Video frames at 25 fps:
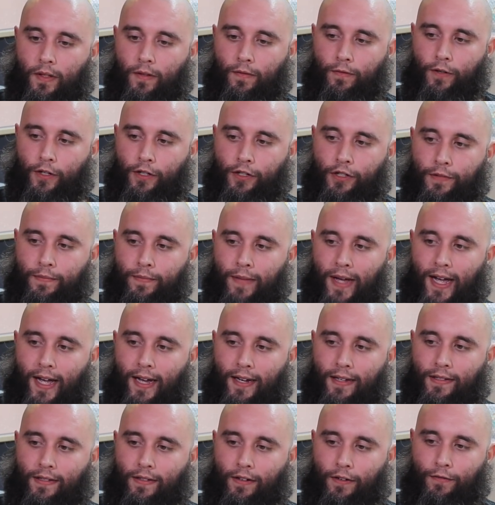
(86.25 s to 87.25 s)
friction
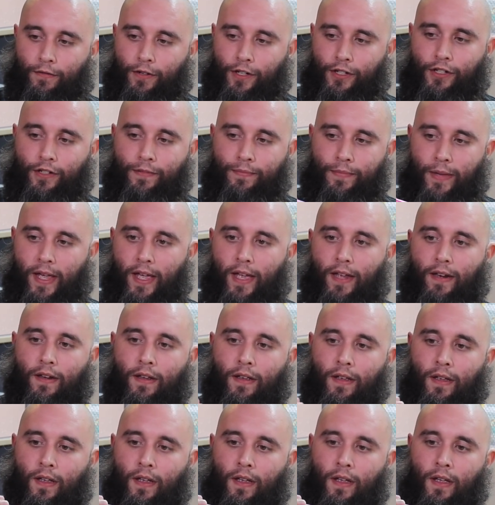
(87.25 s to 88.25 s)
box or friction pin.
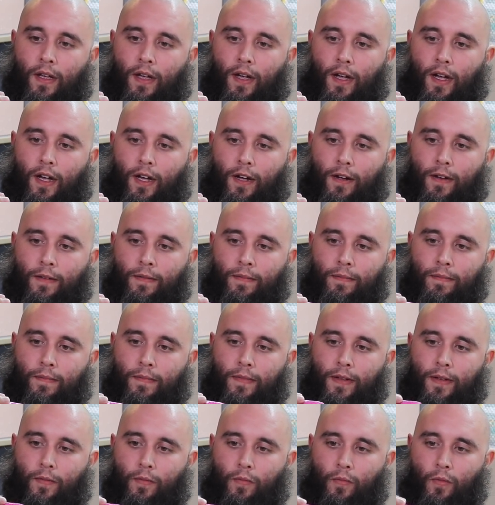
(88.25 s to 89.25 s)

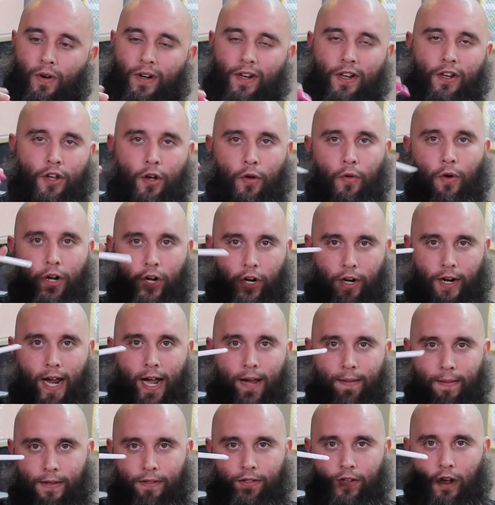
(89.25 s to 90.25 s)
Want to know what your
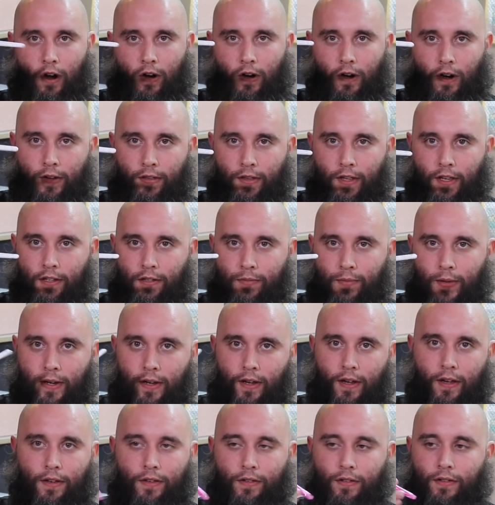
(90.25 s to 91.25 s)
comments are on this,
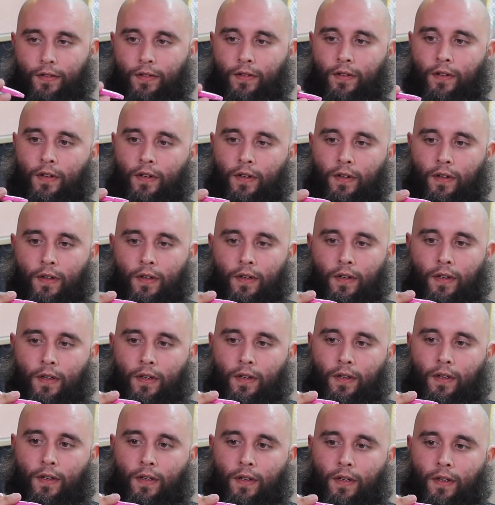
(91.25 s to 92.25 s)
because
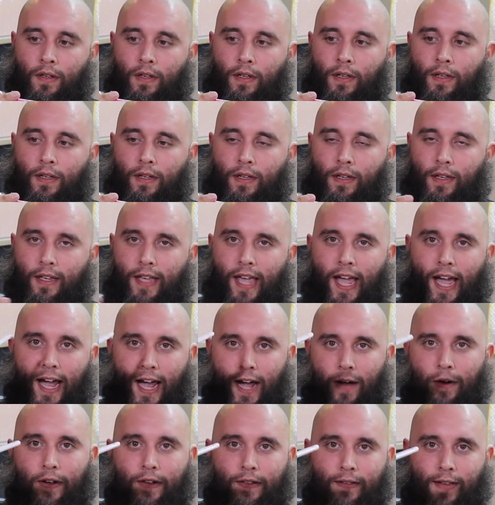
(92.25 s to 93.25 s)

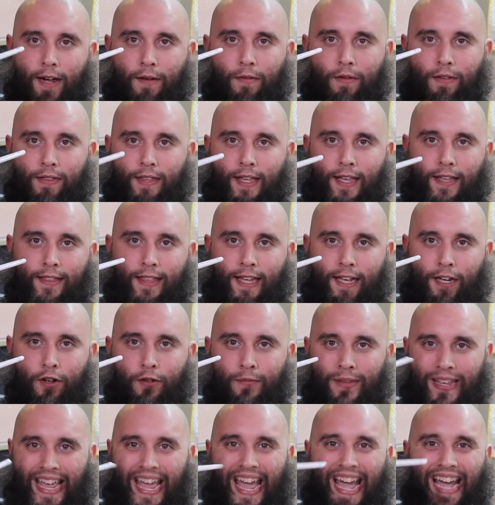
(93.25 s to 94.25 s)
yeah, I would think that
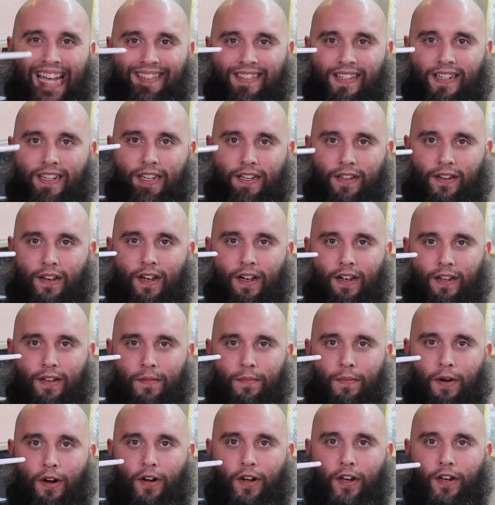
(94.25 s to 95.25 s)
you'd be hesitant
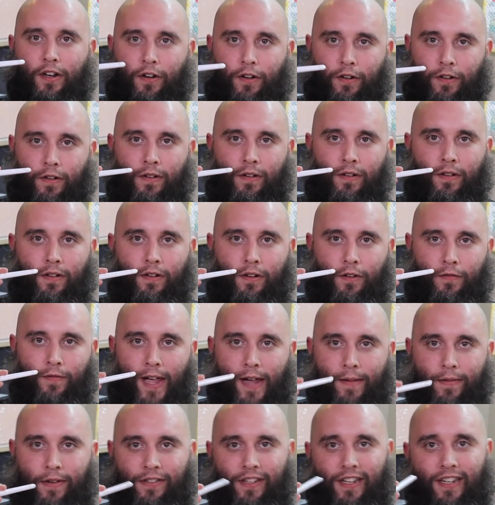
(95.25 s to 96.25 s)
on marking your
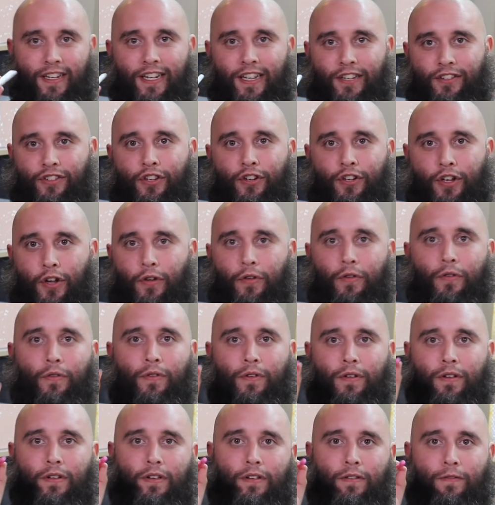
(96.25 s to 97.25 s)
fabrics unless you know
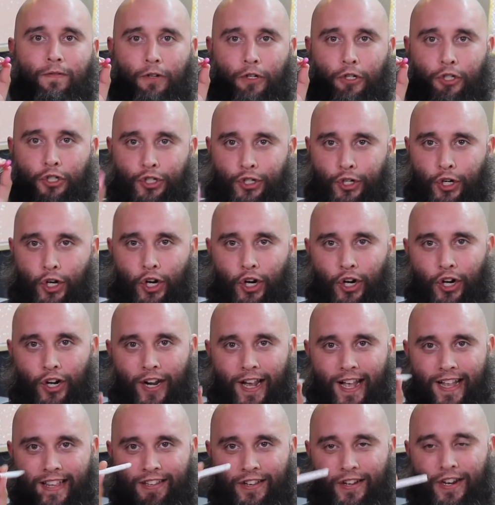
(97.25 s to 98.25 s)
for sure
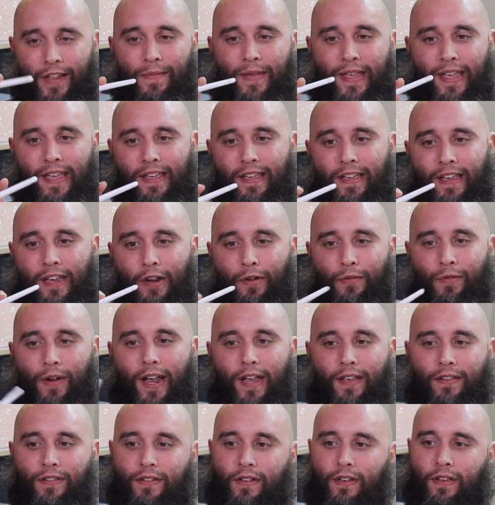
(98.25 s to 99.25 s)
it's going to be
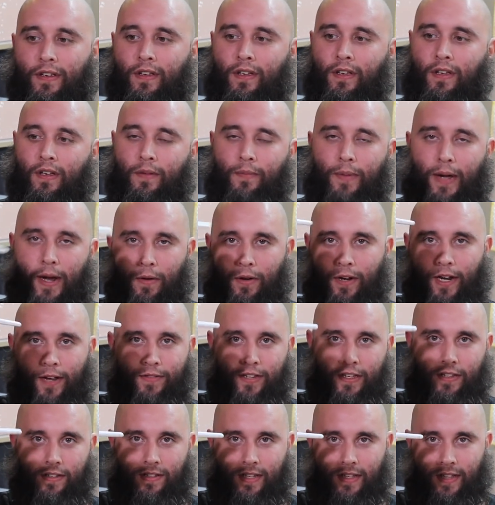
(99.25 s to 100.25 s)
erased. But I would
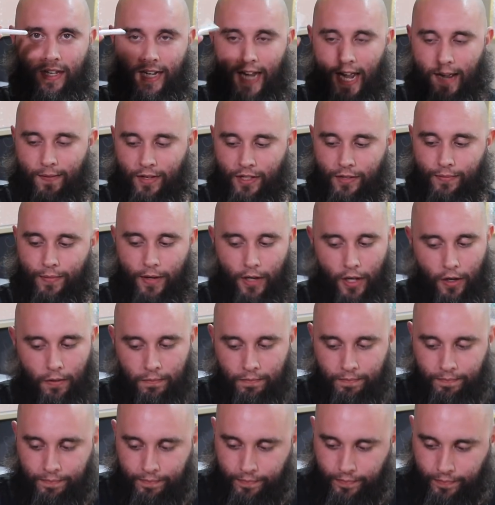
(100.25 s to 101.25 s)
love to see the comments below